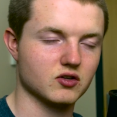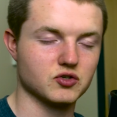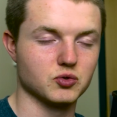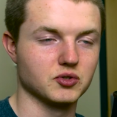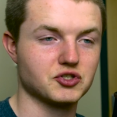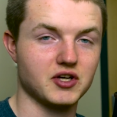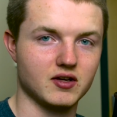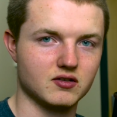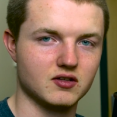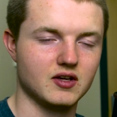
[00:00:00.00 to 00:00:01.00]
or dual
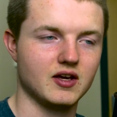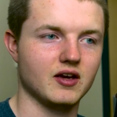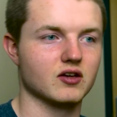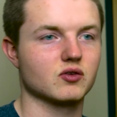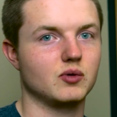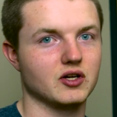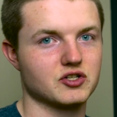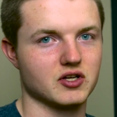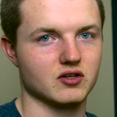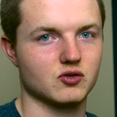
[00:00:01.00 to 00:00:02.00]
channel and quad
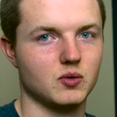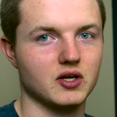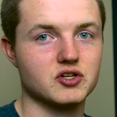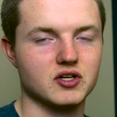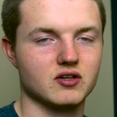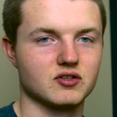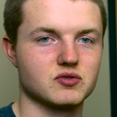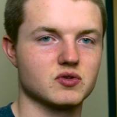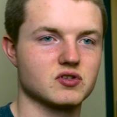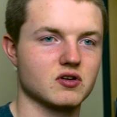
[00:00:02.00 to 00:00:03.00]
channel. Quad channel
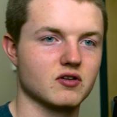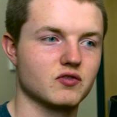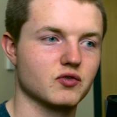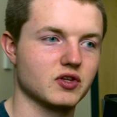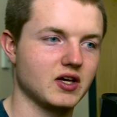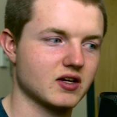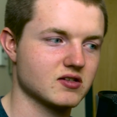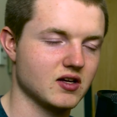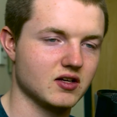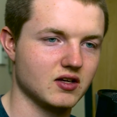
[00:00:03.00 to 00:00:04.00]
is reserved for the
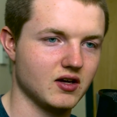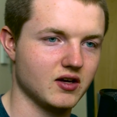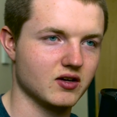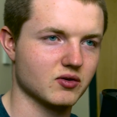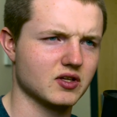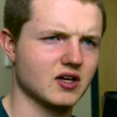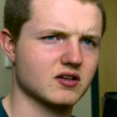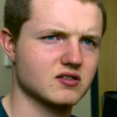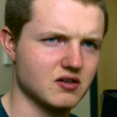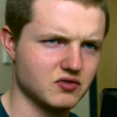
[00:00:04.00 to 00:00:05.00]
X99 or the
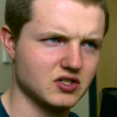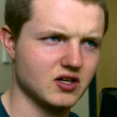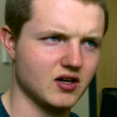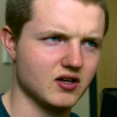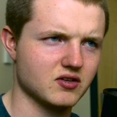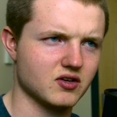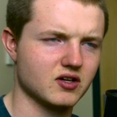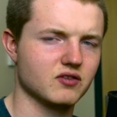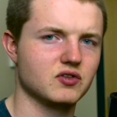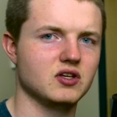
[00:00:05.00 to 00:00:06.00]
X79 or
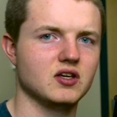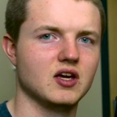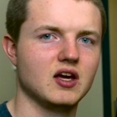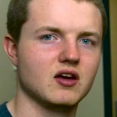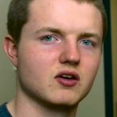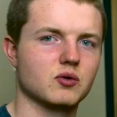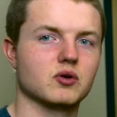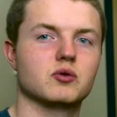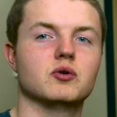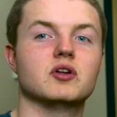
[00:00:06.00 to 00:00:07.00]
any of the
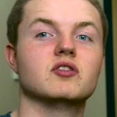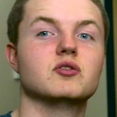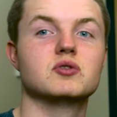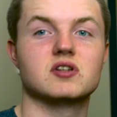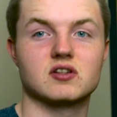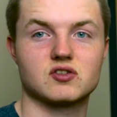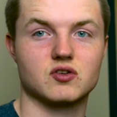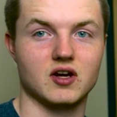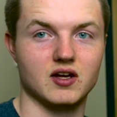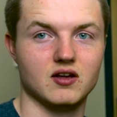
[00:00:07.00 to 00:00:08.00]
quote-unquote enthusiast
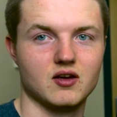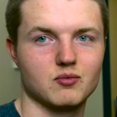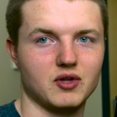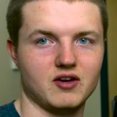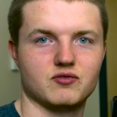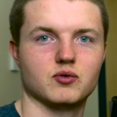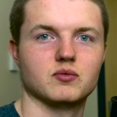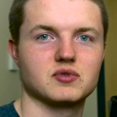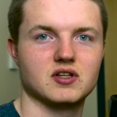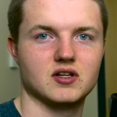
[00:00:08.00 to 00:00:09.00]
grade
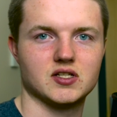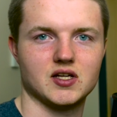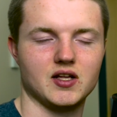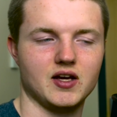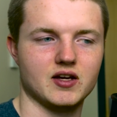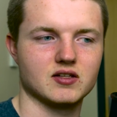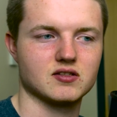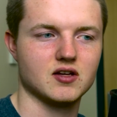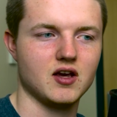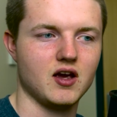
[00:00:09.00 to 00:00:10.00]
platforms that Intel
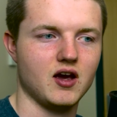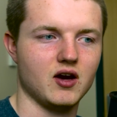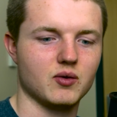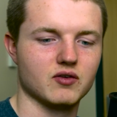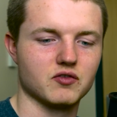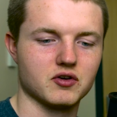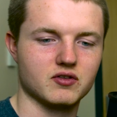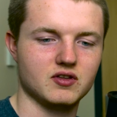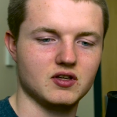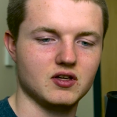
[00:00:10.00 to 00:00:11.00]
has.
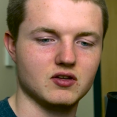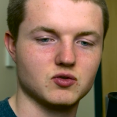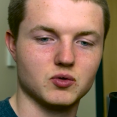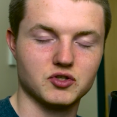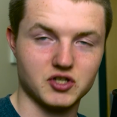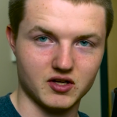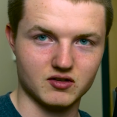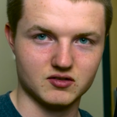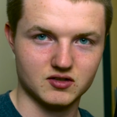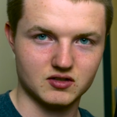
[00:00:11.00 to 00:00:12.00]
However, the dual
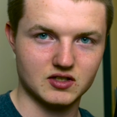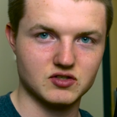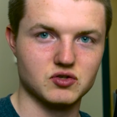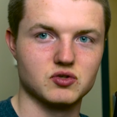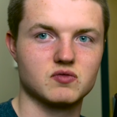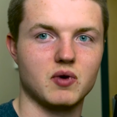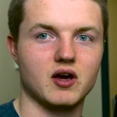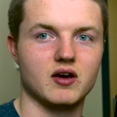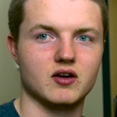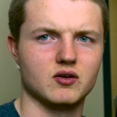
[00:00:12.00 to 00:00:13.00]
channel is used
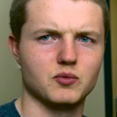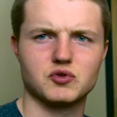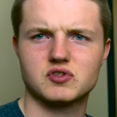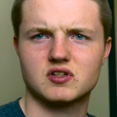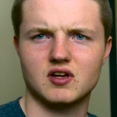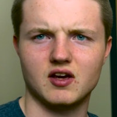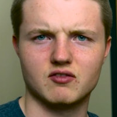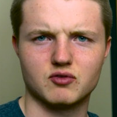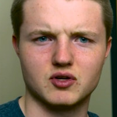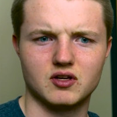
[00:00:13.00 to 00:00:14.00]
by almost
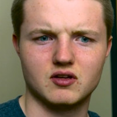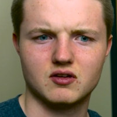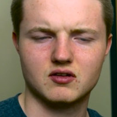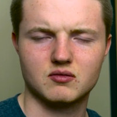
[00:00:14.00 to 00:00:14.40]
every